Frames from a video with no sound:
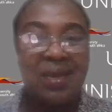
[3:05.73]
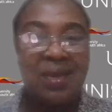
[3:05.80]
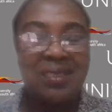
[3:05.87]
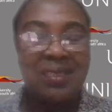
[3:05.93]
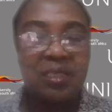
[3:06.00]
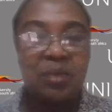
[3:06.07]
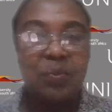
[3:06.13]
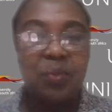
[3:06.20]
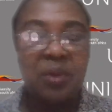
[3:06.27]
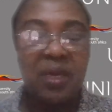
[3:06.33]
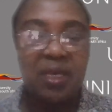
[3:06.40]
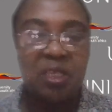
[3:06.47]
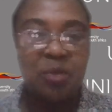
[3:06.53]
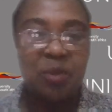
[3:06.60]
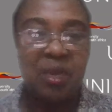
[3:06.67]
simple
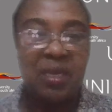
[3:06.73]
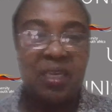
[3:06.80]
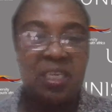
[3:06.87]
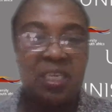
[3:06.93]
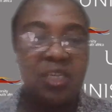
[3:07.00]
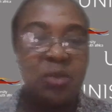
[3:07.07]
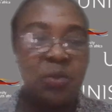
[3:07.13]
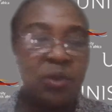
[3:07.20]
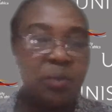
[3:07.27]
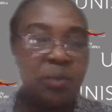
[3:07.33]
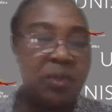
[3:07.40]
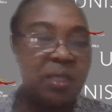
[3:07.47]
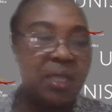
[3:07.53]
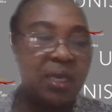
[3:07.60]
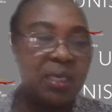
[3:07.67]
explanation will
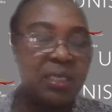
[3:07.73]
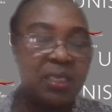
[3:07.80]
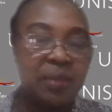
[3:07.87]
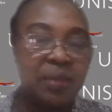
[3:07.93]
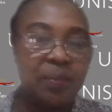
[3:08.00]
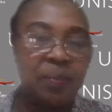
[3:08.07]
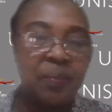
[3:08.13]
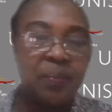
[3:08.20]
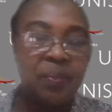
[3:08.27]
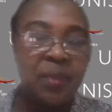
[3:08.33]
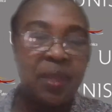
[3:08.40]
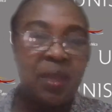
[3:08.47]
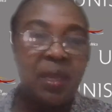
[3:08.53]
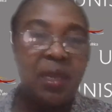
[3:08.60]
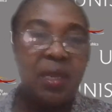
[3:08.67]
be that
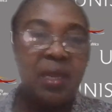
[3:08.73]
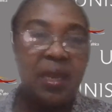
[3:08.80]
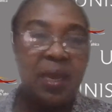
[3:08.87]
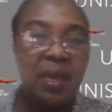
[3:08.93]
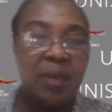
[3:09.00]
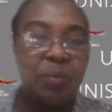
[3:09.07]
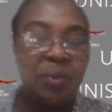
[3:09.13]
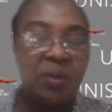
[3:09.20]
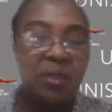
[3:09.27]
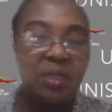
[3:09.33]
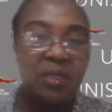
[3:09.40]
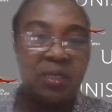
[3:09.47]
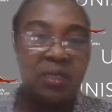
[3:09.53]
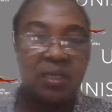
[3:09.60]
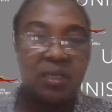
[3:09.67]
in a
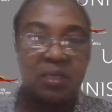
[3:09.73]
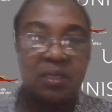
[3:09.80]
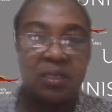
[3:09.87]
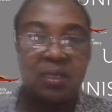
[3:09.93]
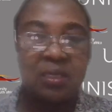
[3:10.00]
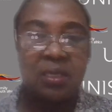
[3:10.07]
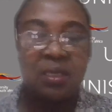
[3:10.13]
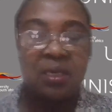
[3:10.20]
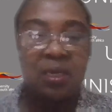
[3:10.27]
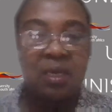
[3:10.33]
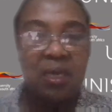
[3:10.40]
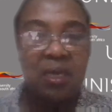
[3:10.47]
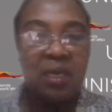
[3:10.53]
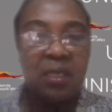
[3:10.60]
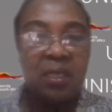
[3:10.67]
hypothesis,
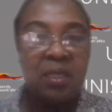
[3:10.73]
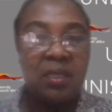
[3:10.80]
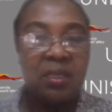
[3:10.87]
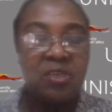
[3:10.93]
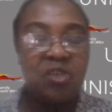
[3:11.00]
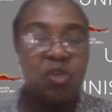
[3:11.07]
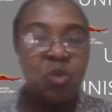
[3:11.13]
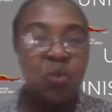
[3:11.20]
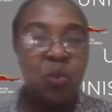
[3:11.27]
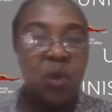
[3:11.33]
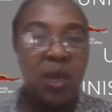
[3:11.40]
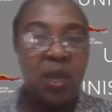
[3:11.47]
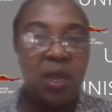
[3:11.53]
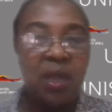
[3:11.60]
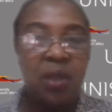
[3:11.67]
this is
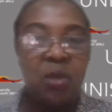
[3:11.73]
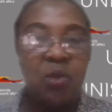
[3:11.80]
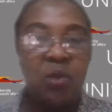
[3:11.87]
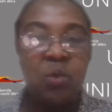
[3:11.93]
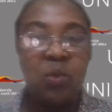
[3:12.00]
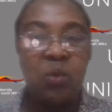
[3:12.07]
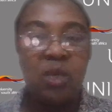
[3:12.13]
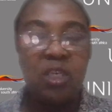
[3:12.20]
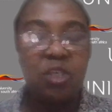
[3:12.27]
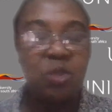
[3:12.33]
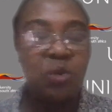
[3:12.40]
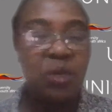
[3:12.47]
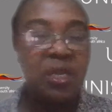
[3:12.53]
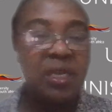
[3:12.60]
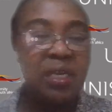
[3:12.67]
where you wish
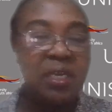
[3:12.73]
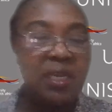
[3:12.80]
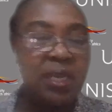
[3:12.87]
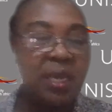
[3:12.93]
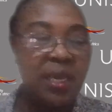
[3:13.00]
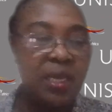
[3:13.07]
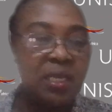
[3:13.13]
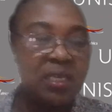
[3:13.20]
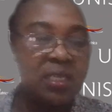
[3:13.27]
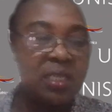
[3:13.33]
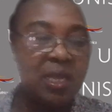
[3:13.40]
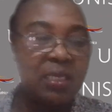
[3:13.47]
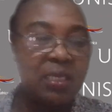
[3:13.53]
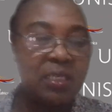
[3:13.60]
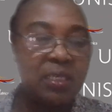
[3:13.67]
to indicate
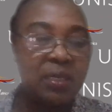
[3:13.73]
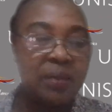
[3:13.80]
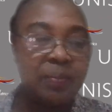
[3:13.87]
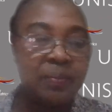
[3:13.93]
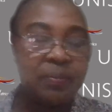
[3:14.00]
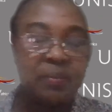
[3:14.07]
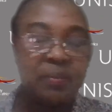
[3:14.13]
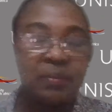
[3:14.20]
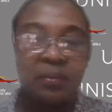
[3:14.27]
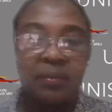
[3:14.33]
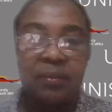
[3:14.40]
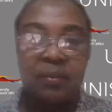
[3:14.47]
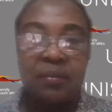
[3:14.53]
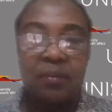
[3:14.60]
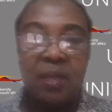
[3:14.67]
that
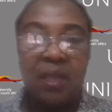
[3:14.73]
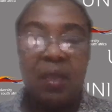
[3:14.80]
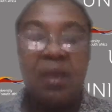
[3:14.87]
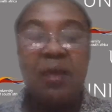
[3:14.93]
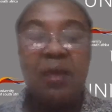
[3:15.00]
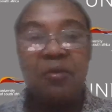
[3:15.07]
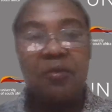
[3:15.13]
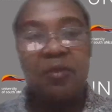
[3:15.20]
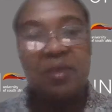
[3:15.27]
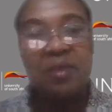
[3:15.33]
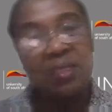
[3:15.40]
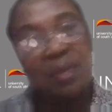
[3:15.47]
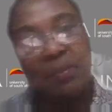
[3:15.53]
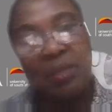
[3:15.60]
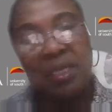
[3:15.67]
if
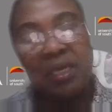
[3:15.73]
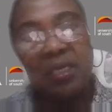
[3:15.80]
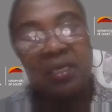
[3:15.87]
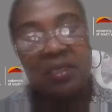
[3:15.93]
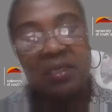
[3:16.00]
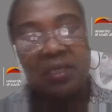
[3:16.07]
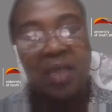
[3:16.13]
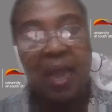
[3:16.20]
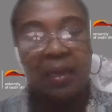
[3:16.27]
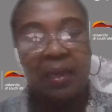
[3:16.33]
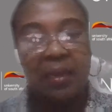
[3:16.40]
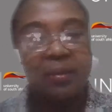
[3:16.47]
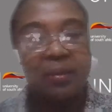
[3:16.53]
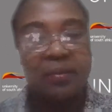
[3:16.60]
something is done,